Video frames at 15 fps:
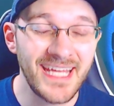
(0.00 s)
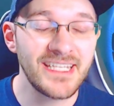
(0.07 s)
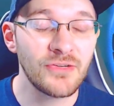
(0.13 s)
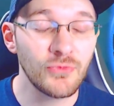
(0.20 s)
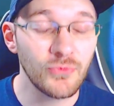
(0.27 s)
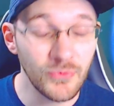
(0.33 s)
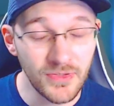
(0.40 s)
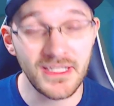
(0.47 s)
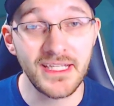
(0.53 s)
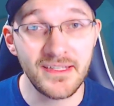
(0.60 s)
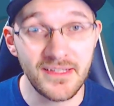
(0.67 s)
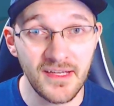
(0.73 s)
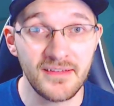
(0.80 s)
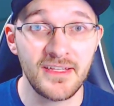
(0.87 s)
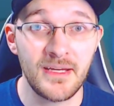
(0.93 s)
and it really
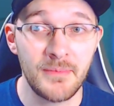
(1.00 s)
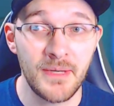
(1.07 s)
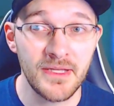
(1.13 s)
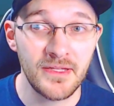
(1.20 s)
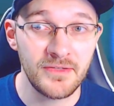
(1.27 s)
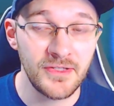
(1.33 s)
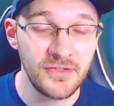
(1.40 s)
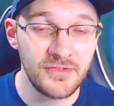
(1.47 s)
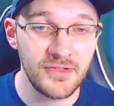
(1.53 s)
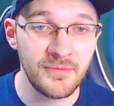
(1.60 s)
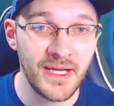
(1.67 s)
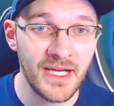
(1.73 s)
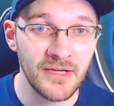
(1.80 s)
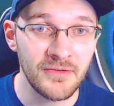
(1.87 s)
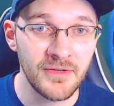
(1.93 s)
does help out the
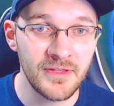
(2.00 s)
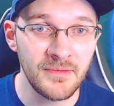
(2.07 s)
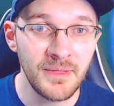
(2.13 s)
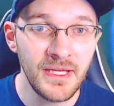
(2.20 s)
YouTube algorithm to